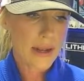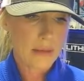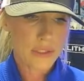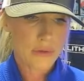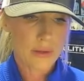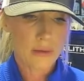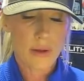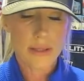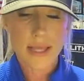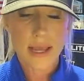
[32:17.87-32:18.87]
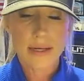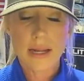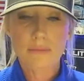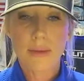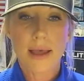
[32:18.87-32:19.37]
up doing was I ended
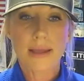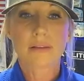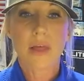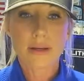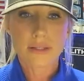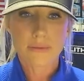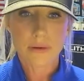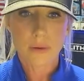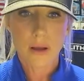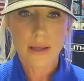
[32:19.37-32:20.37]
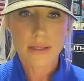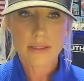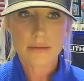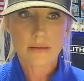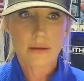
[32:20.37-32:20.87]
up buying a lot of different
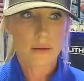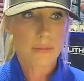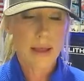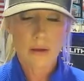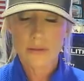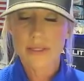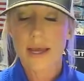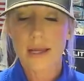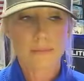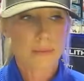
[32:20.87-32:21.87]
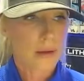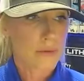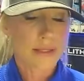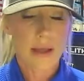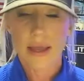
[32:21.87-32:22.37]
rods on my own dime. I
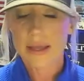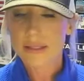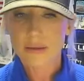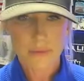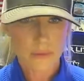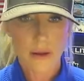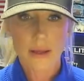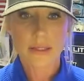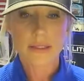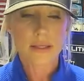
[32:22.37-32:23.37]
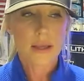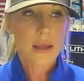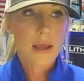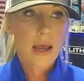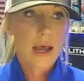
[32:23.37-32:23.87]
was not asking for rods.
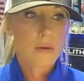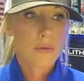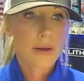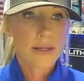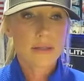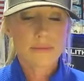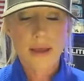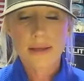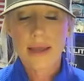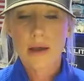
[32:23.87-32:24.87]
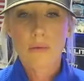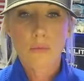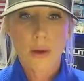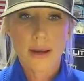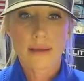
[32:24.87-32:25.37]
I wanted to find out
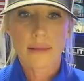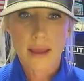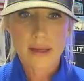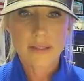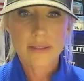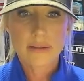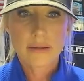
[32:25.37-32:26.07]
what I liked.